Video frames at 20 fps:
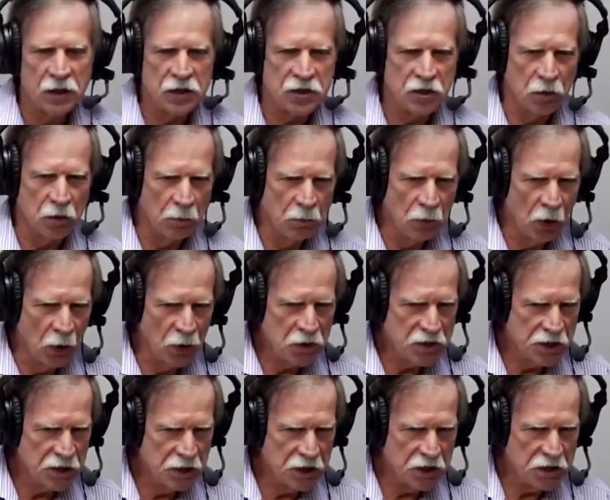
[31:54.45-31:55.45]
So
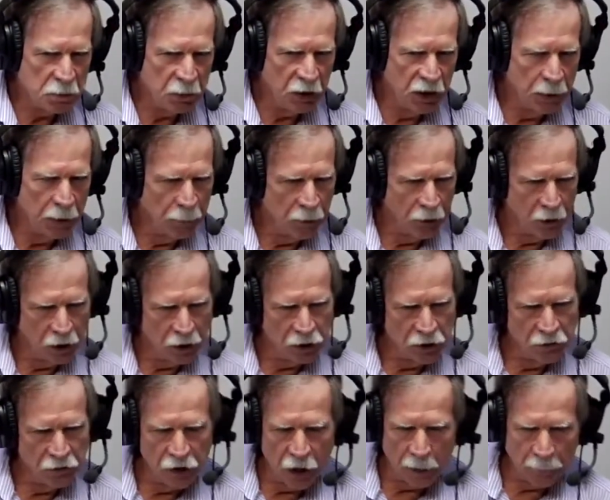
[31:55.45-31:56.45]
most of these people,
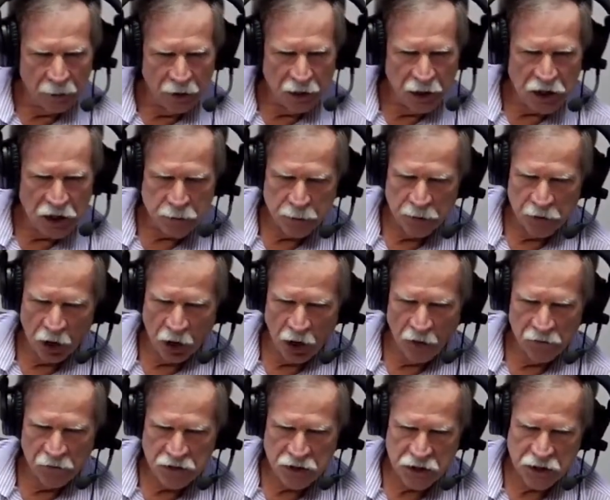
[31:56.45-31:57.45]
like you've got placement
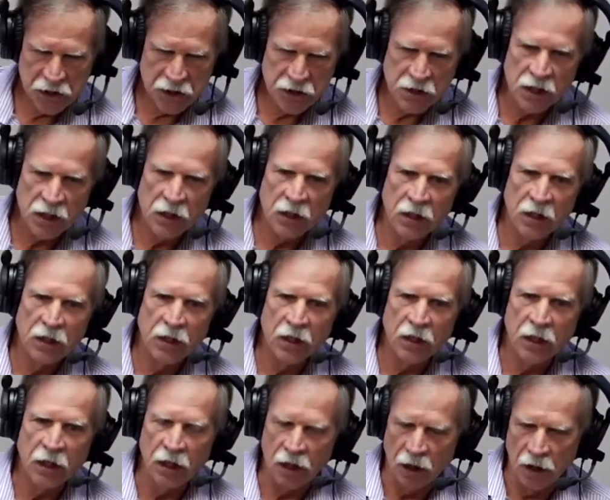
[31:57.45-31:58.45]
offices
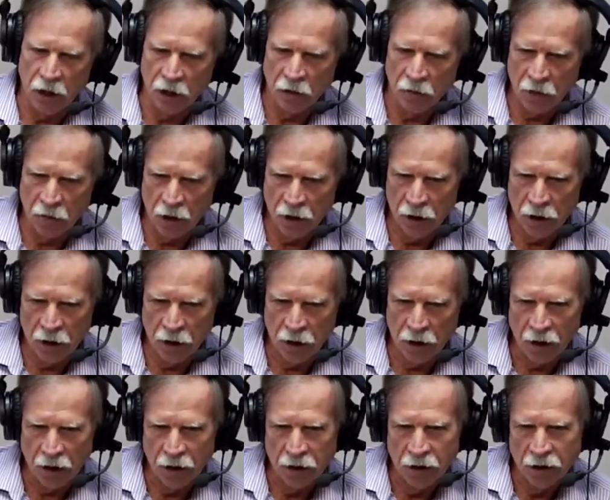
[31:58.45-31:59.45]
in, in the,
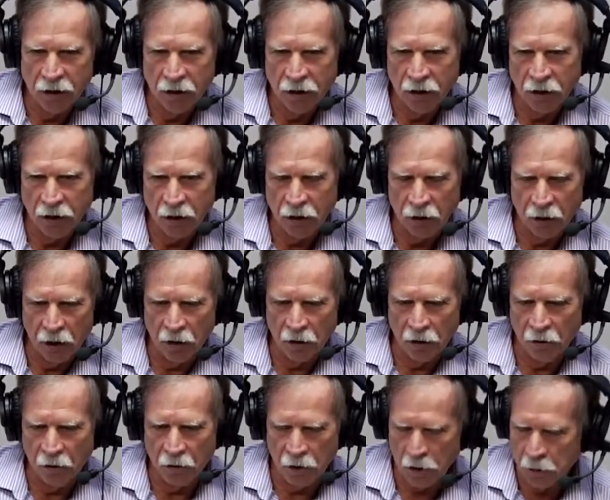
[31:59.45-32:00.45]
uh, you in,
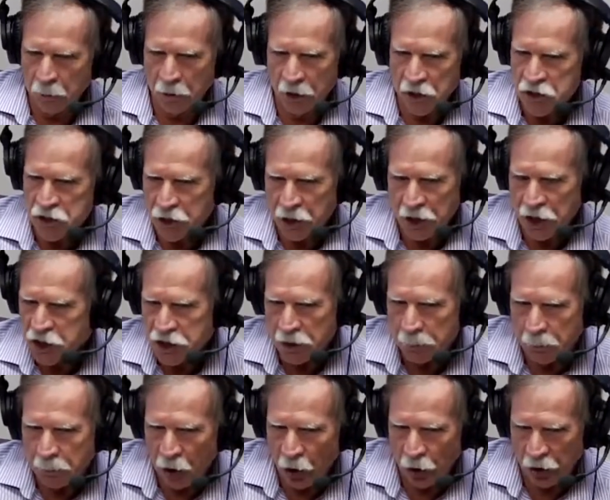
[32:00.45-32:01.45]
in the
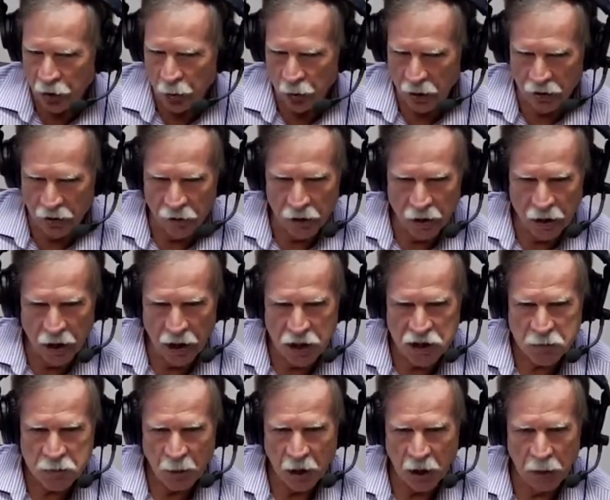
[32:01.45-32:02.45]
administration building, whatever the
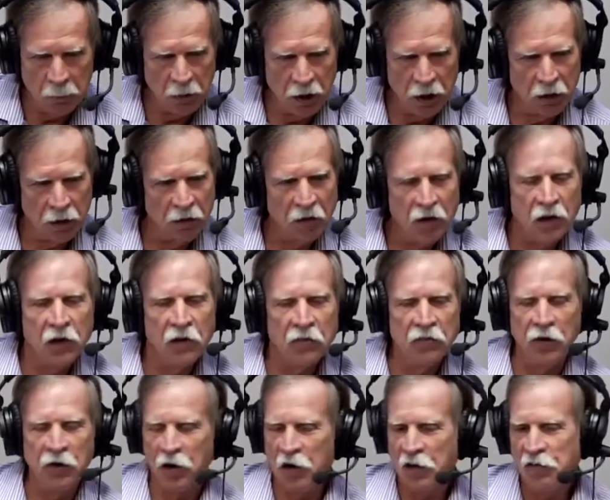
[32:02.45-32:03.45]
case might be, and
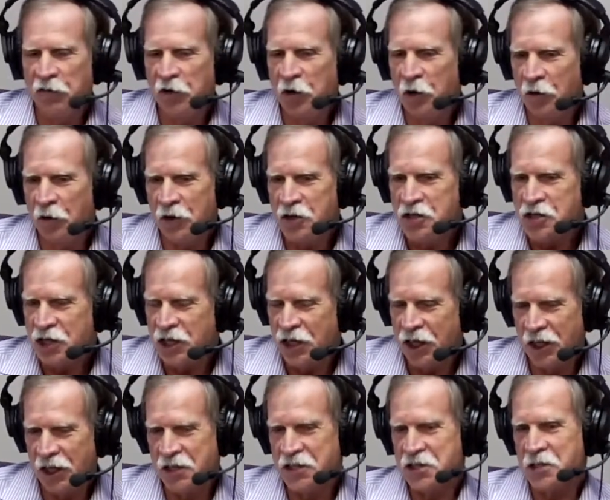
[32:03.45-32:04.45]
very few of these
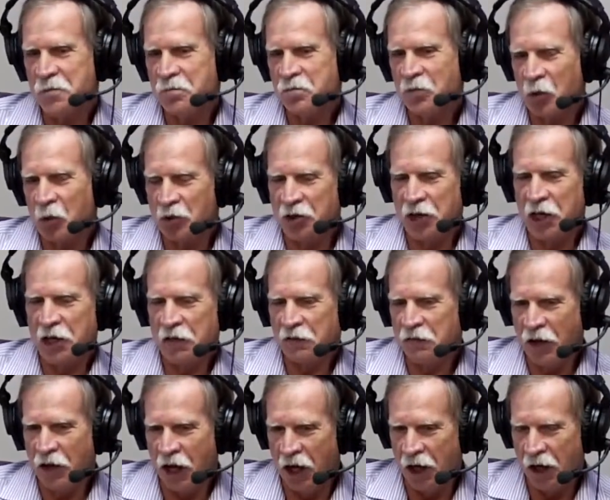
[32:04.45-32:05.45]
kids will take
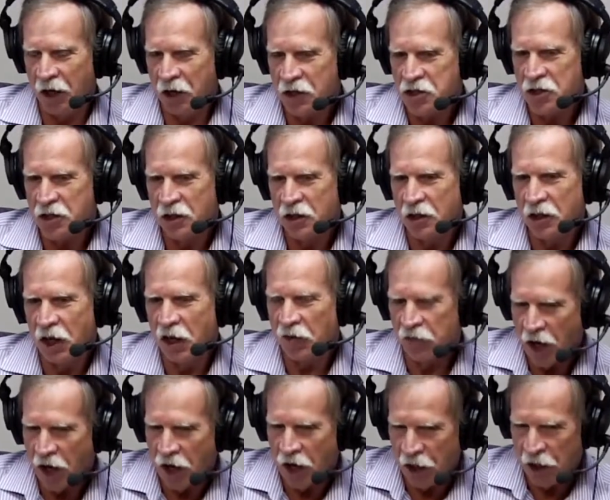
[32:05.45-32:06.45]
advantage
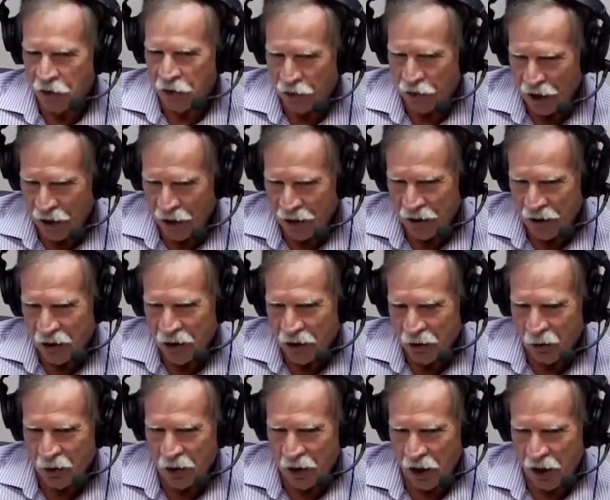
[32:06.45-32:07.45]
of anything
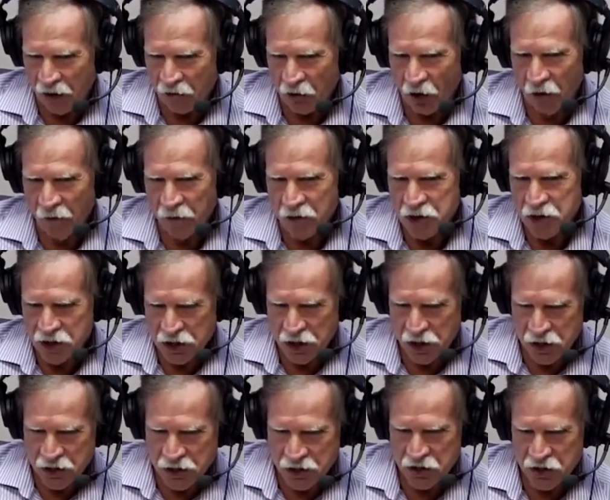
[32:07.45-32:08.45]
when you have all these
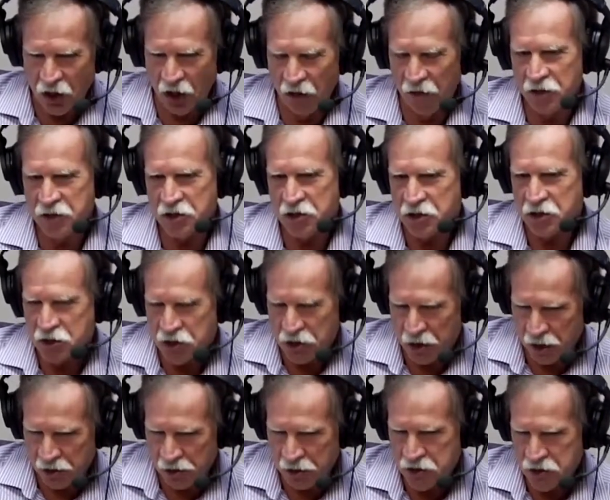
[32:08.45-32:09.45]
teachers, all these
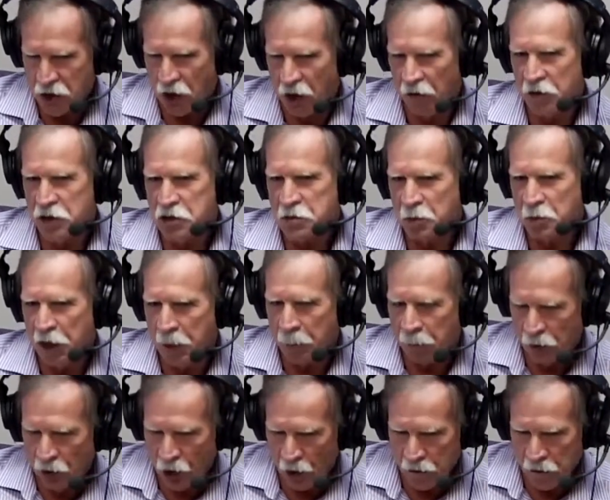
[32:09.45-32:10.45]
instructors, all these
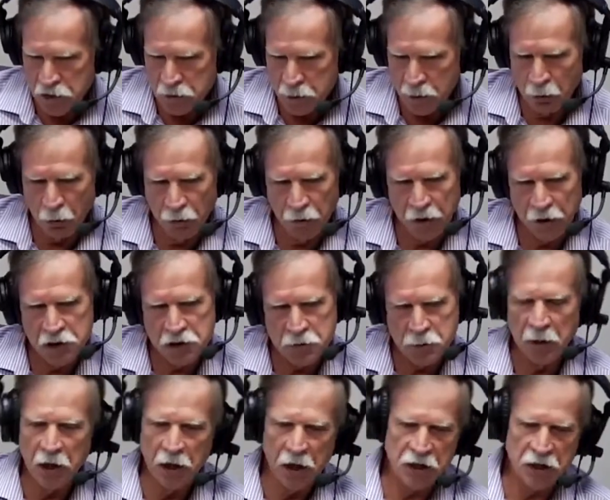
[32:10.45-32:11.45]
people, all these people with
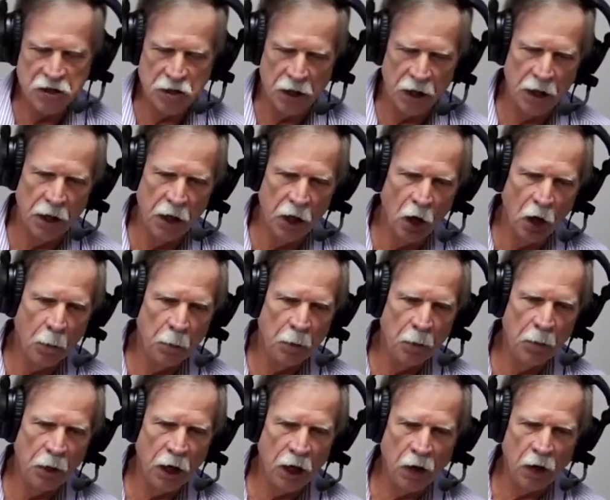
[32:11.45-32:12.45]
experience trying to help
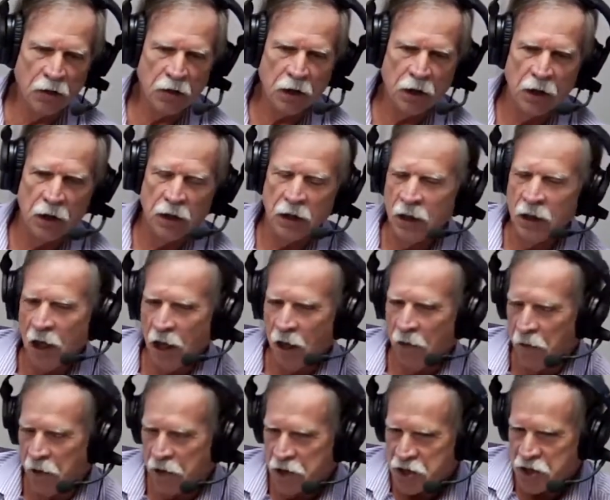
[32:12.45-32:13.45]
them out,
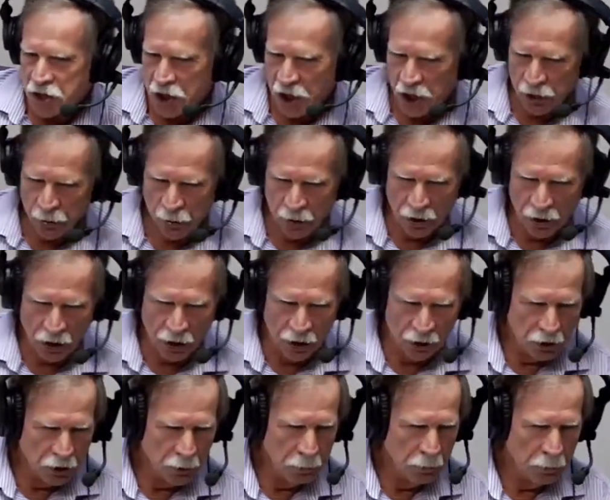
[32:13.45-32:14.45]
and they're just kind of
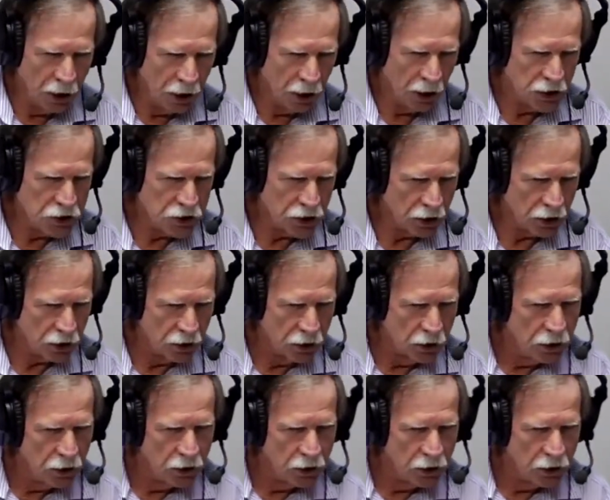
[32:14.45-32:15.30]
relying on magic.